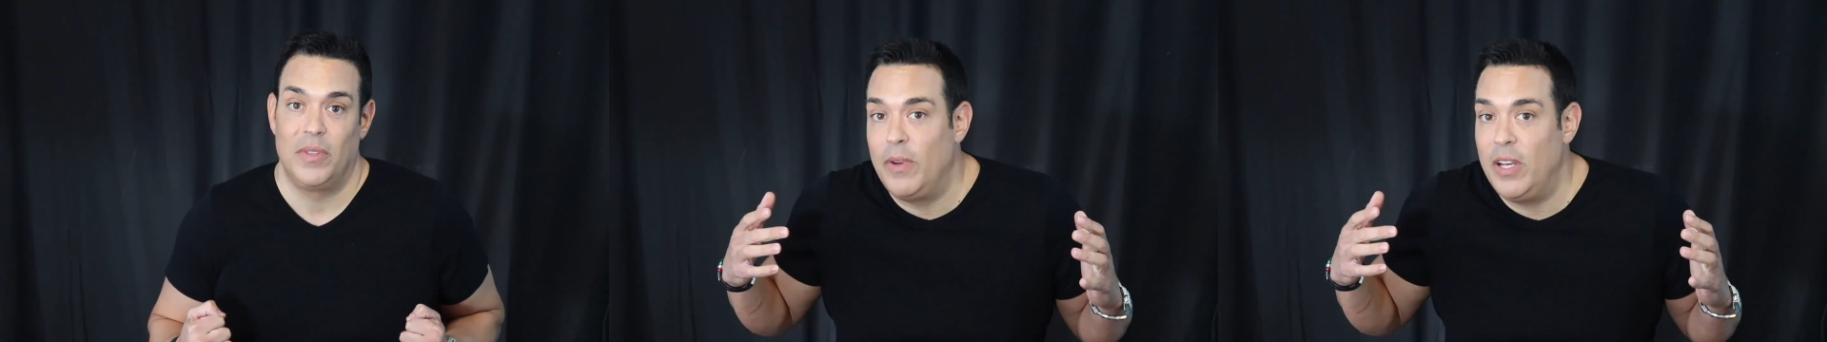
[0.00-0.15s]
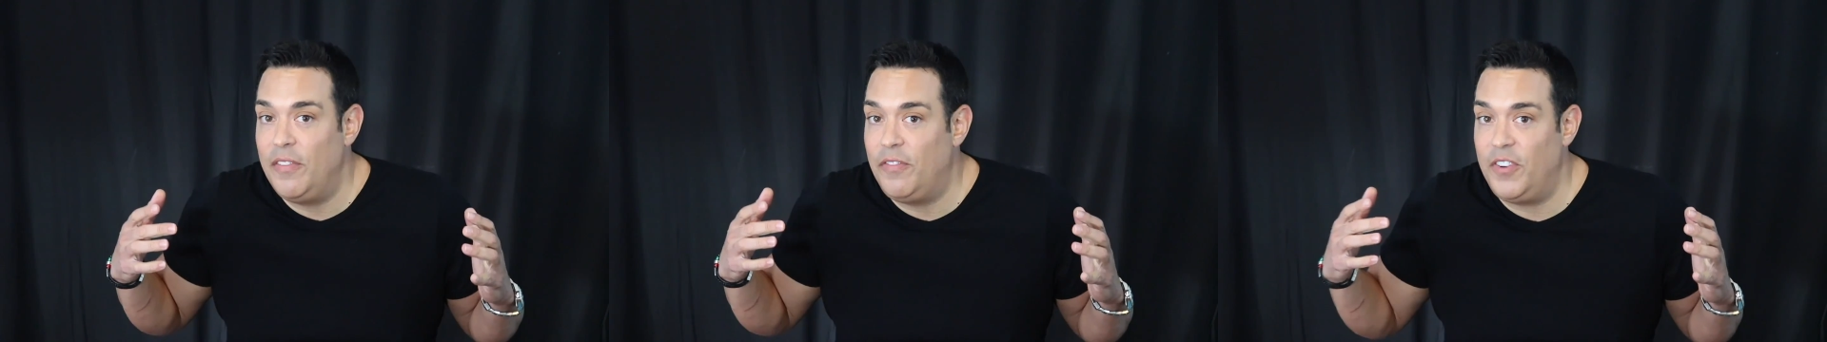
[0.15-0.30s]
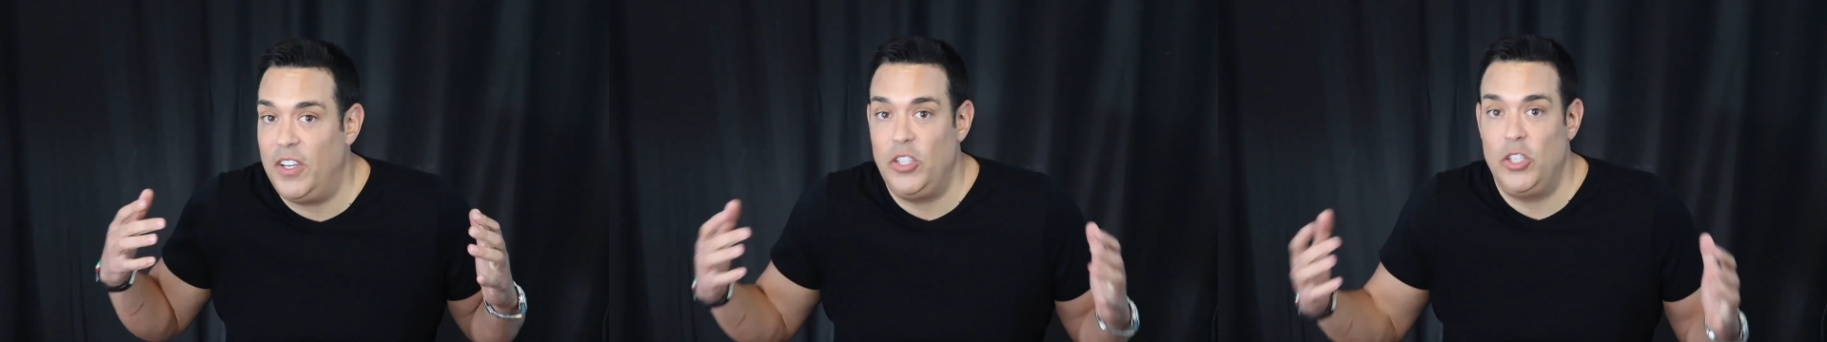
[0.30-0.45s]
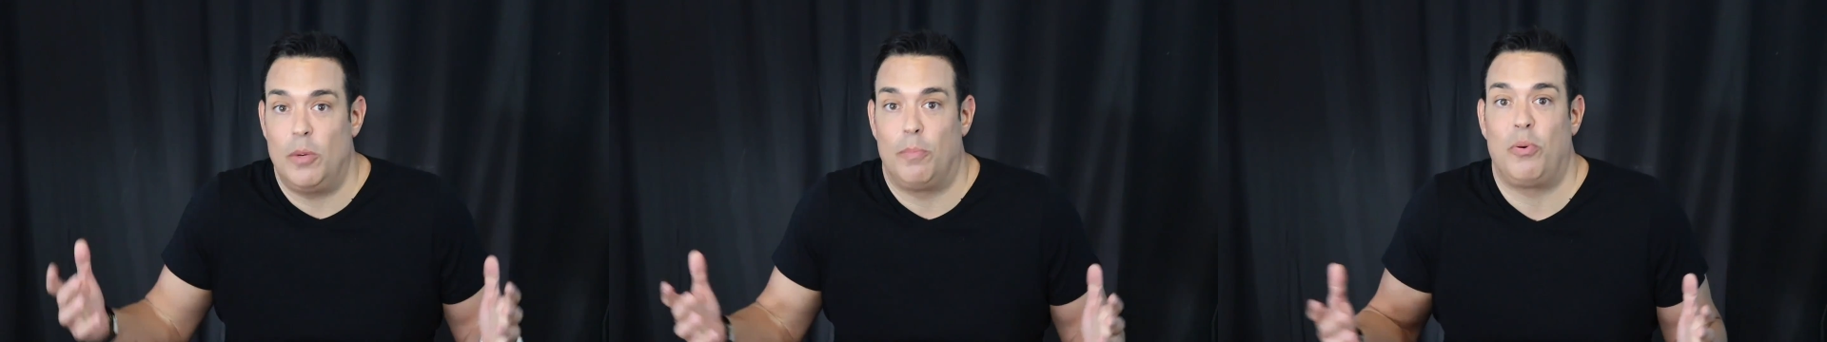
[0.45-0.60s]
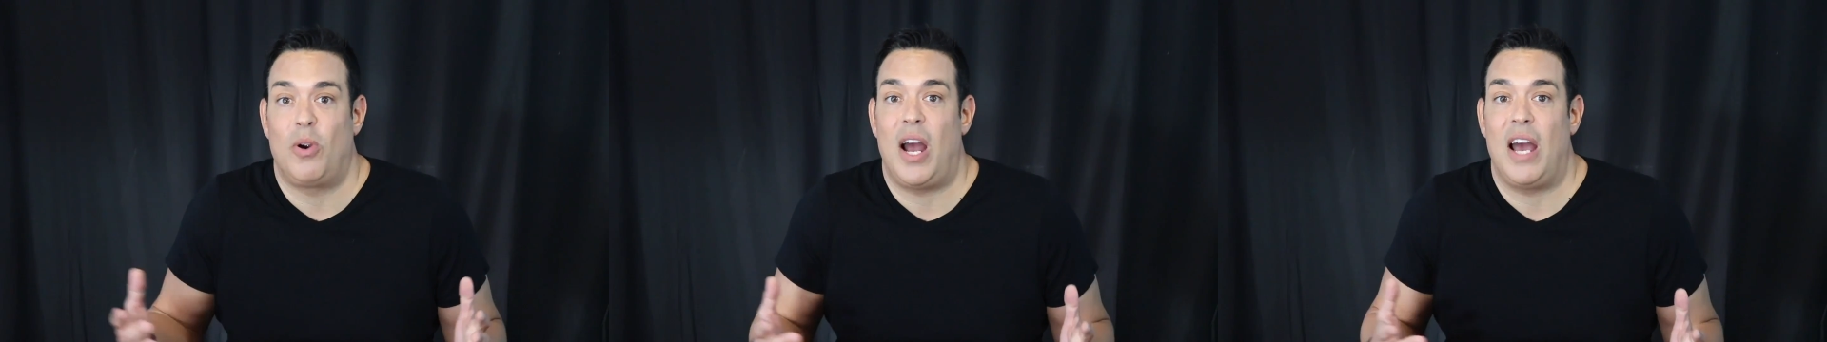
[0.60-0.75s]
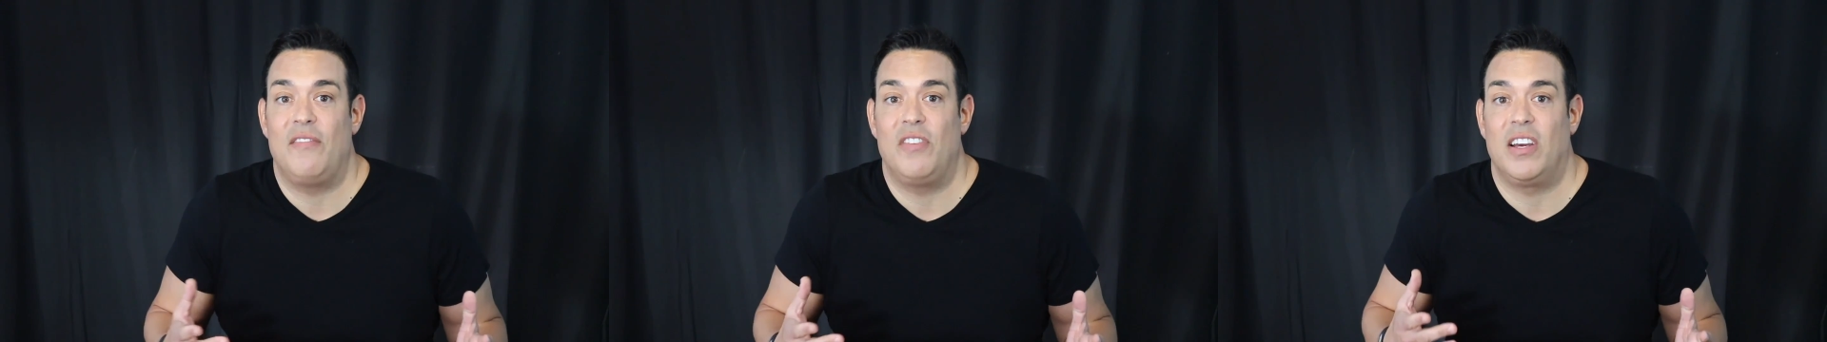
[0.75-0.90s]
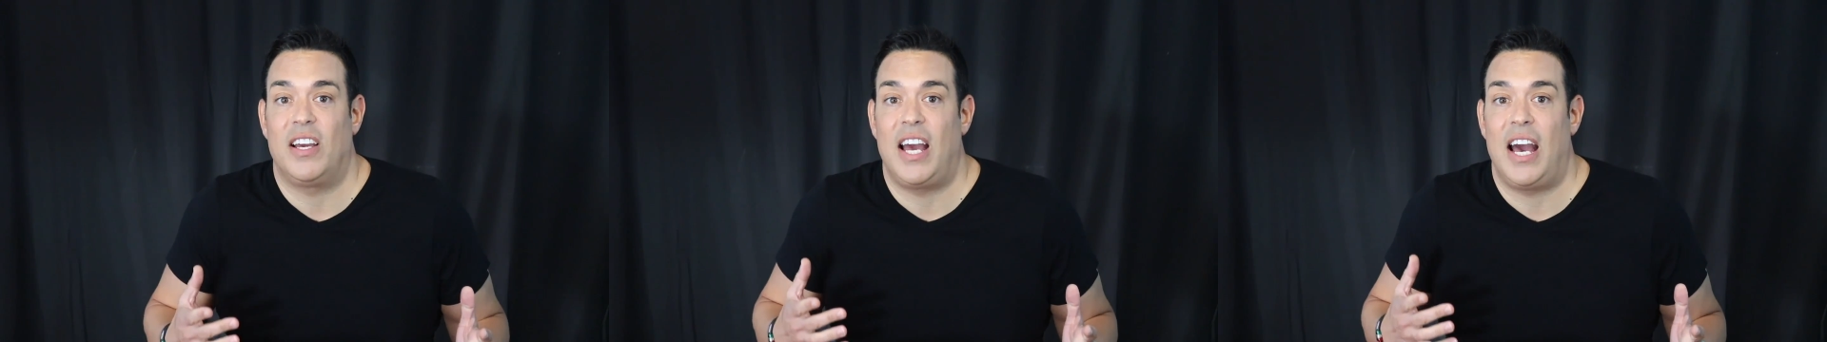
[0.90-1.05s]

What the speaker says: If in your private